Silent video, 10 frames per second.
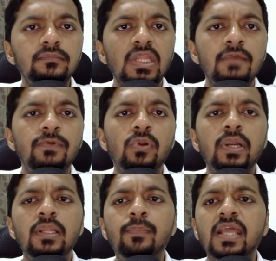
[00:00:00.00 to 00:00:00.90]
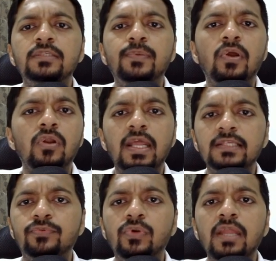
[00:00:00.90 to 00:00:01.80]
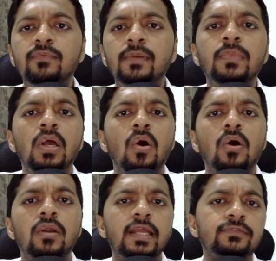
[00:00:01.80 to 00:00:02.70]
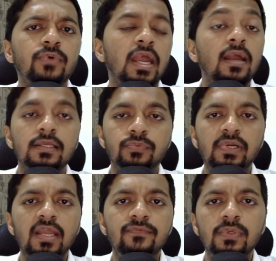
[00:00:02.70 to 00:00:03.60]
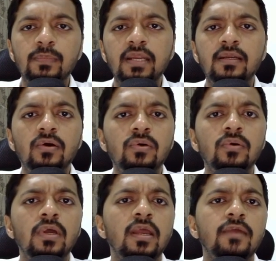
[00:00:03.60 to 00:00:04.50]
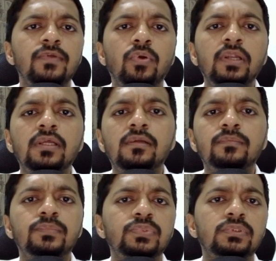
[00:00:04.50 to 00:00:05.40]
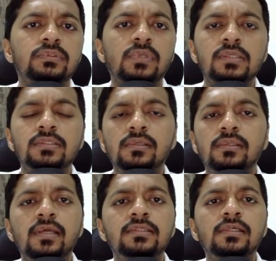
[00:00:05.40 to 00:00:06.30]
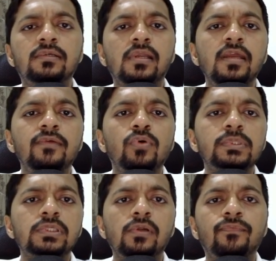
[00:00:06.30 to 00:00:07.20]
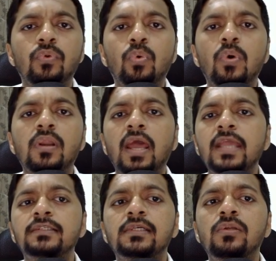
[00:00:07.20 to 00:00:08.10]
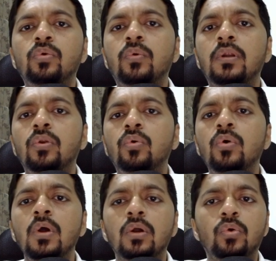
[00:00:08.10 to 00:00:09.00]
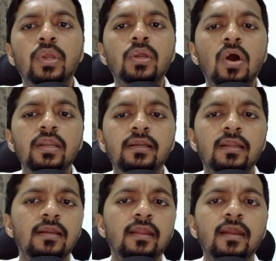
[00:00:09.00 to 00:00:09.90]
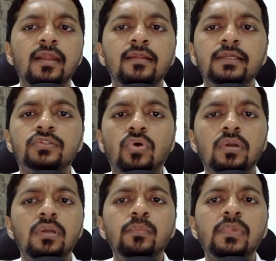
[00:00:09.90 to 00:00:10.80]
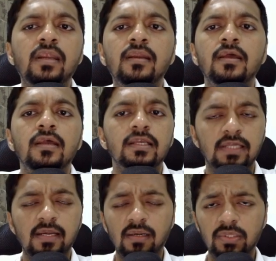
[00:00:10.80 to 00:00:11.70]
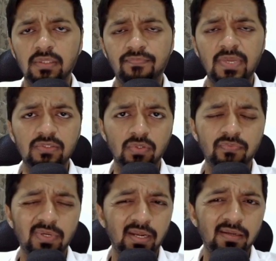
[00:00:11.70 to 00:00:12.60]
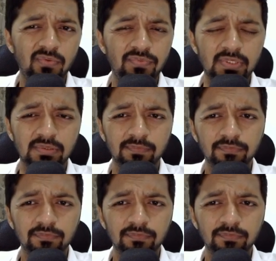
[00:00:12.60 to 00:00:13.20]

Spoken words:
If you look at the price behavior on H4 time frame, on H1 time frame right now, if you look at the structure, there is a clear formation of lower highs and lower low going on, indicating that short-term trend is right now in the phase of corrective phase.